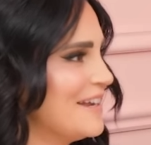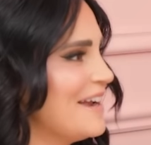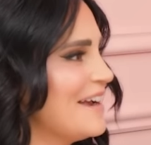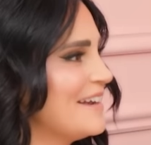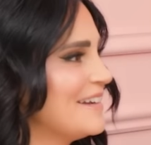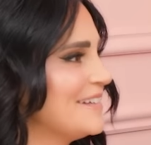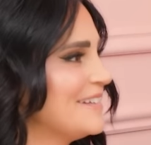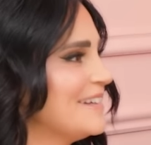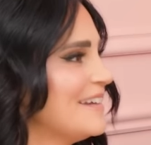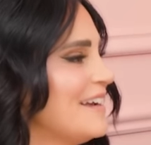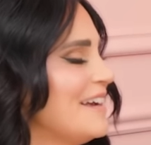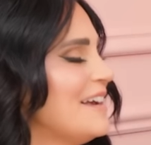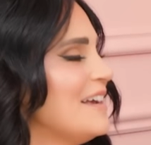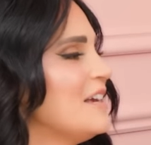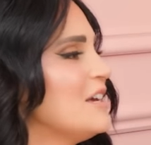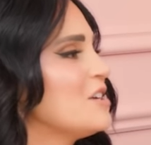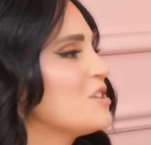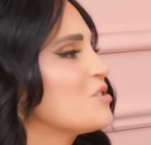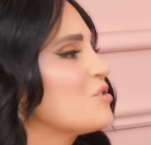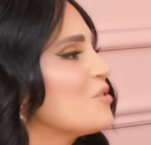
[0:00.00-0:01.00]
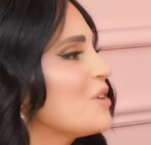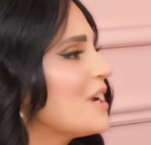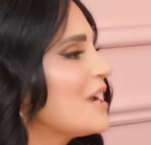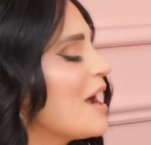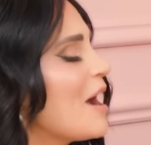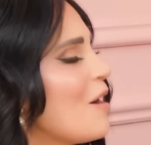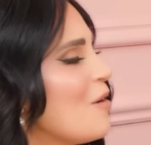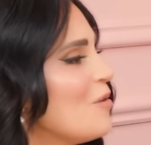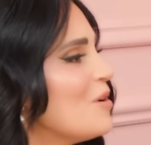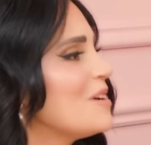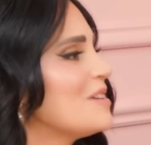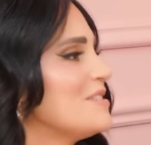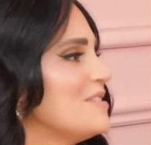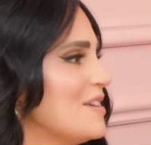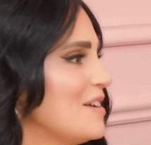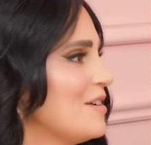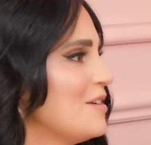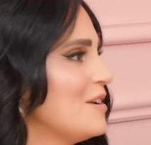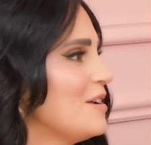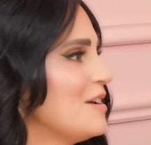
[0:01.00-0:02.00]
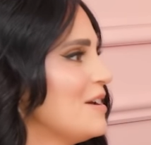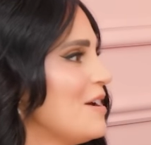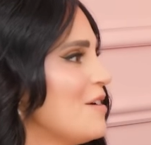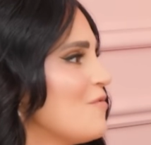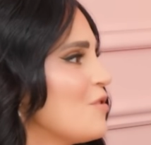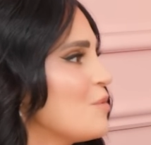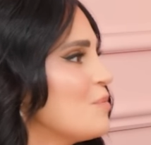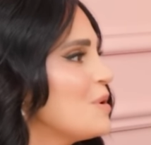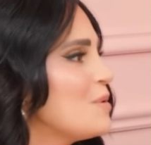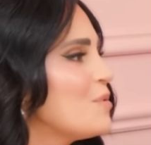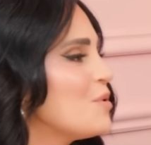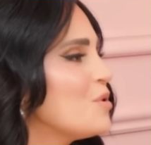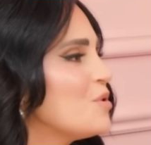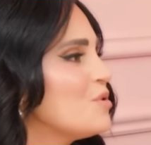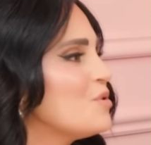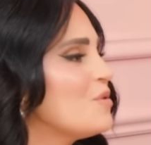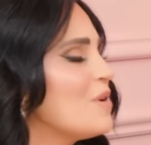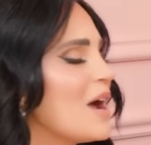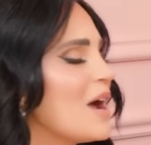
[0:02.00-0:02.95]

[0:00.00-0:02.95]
And so, like, how is it for people who